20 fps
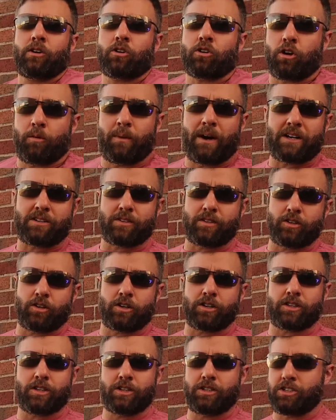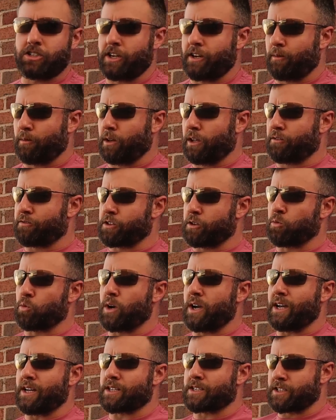Or imagine you're at the gym lifting
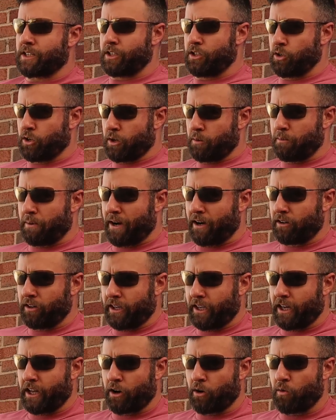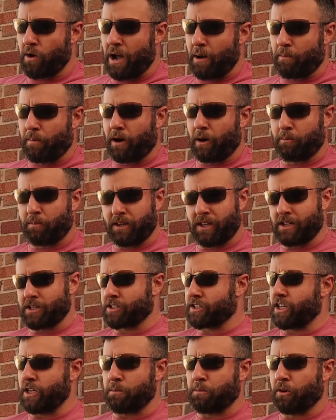weights, and you can barely get a rep up, but they
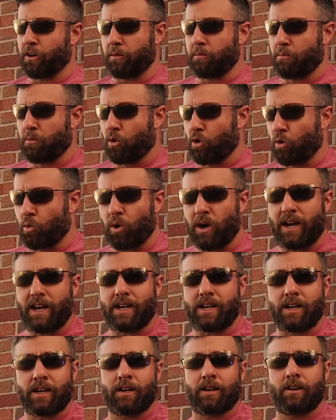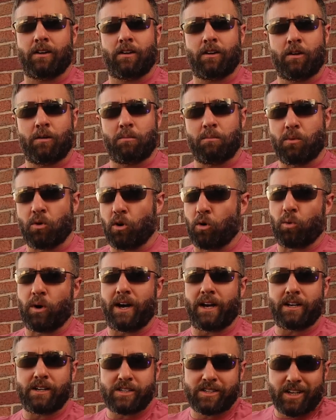just keep putting more weight,
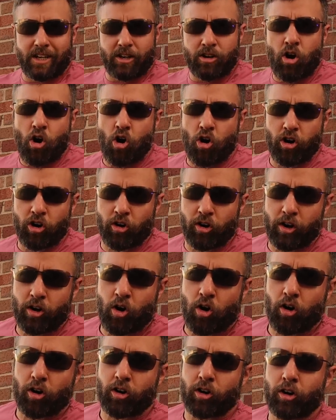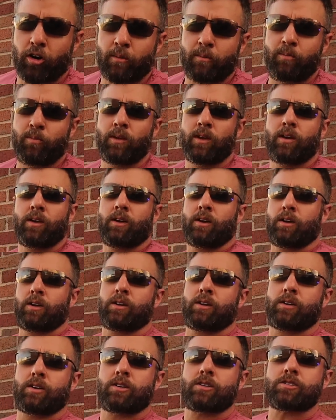and it's getting harder and harder.
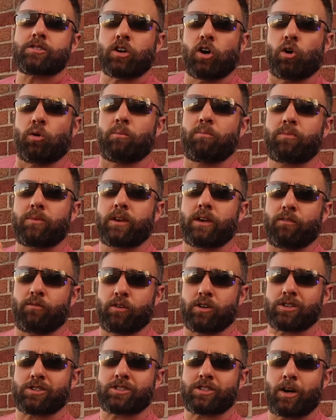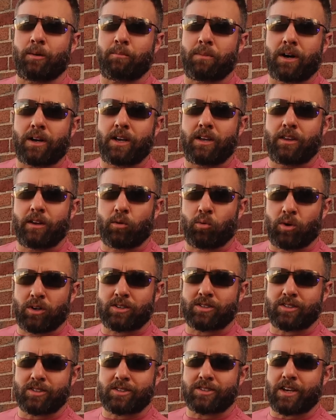So if you're somebody that
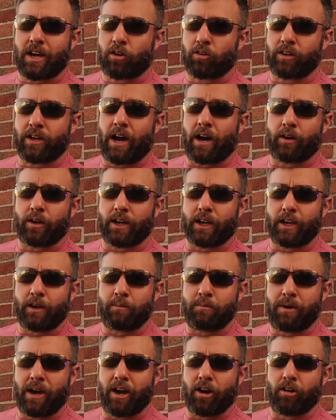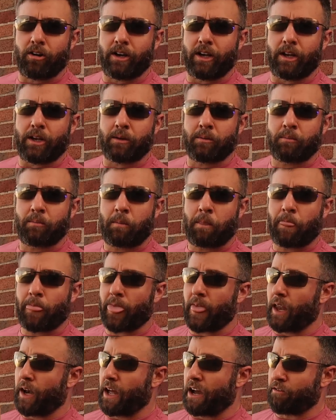wants to settle down and get married
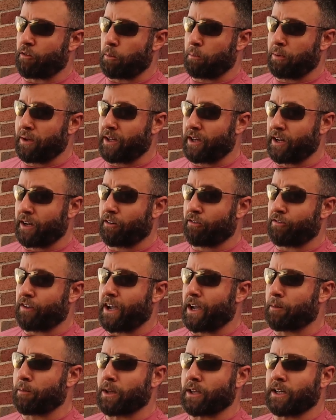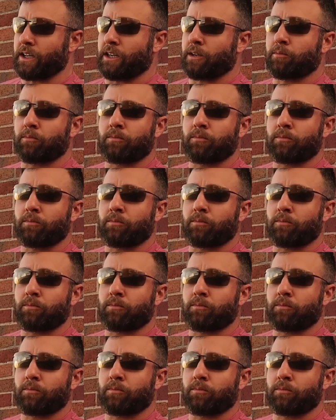and have a big family,